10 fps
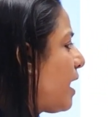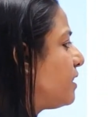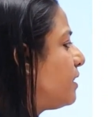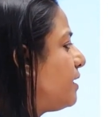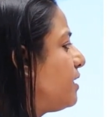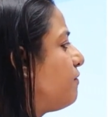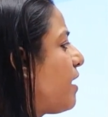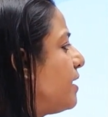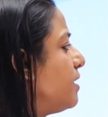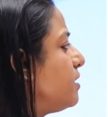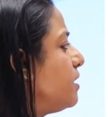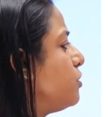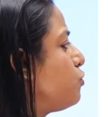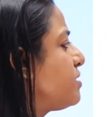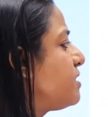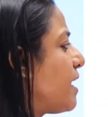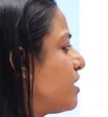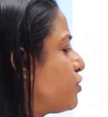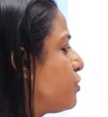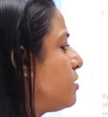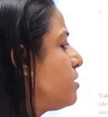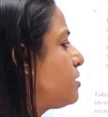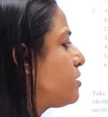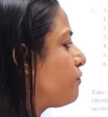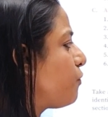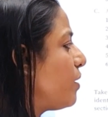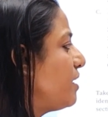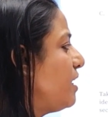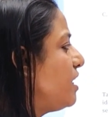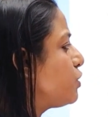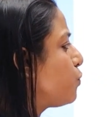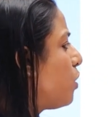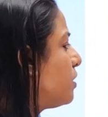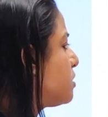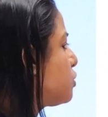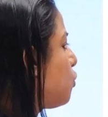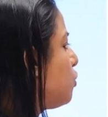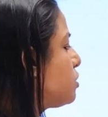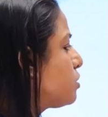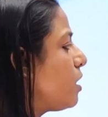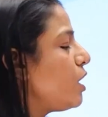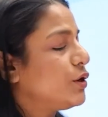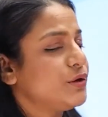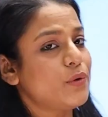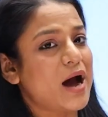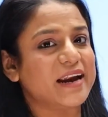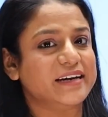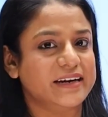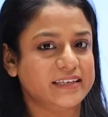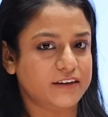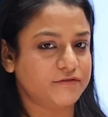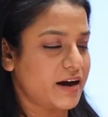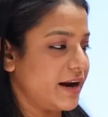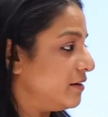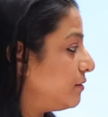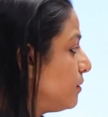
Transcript: and then divide it into sections for each water source you identified,